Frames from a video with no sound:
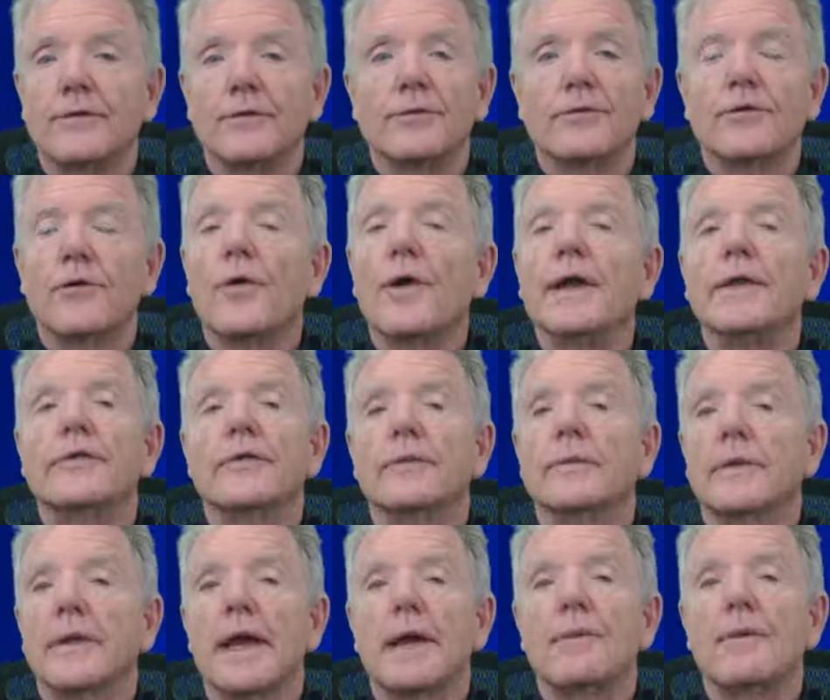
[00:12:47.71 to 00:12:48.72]
It was quite
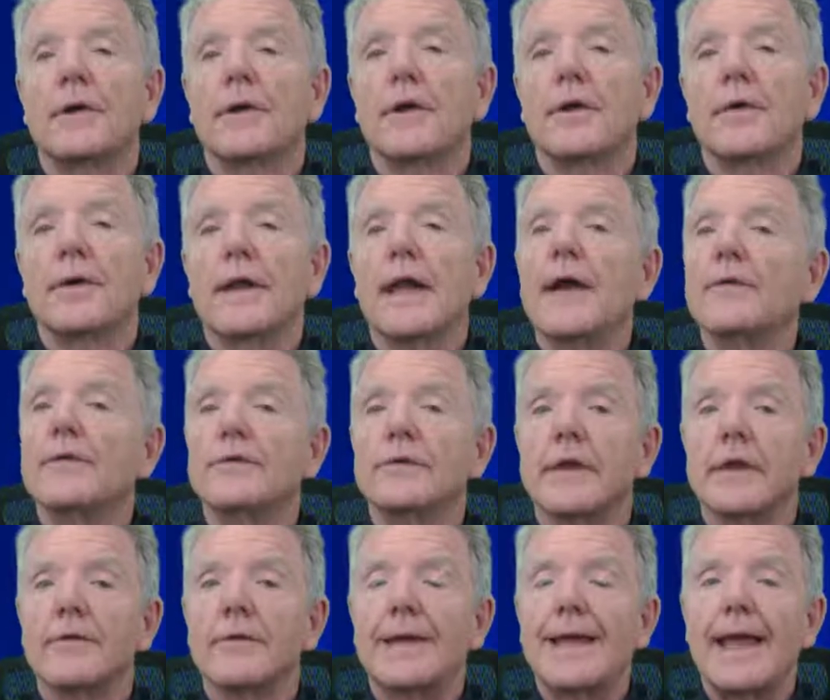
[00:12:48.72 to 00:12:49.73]
some time ago, and I was
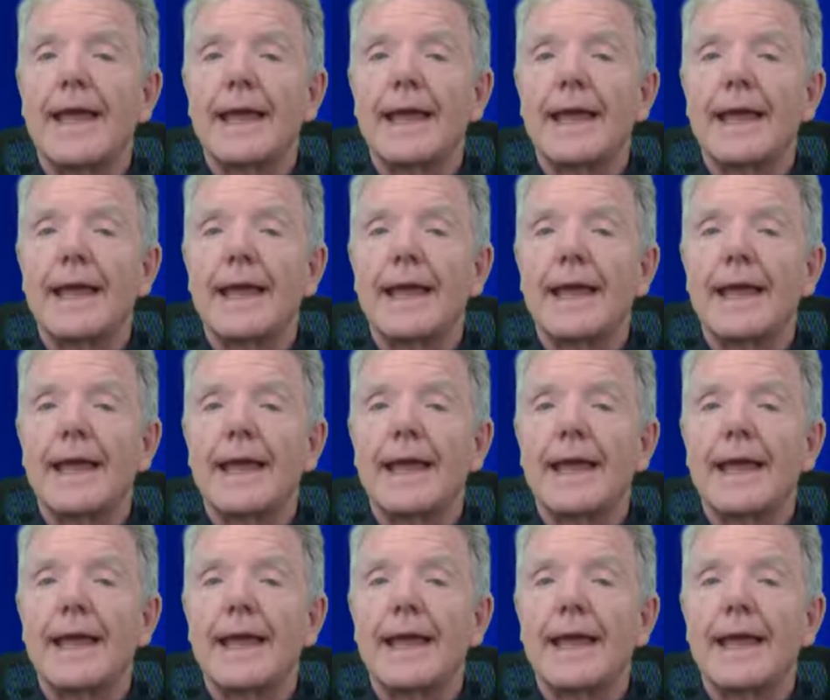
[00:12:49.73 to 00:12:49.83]
given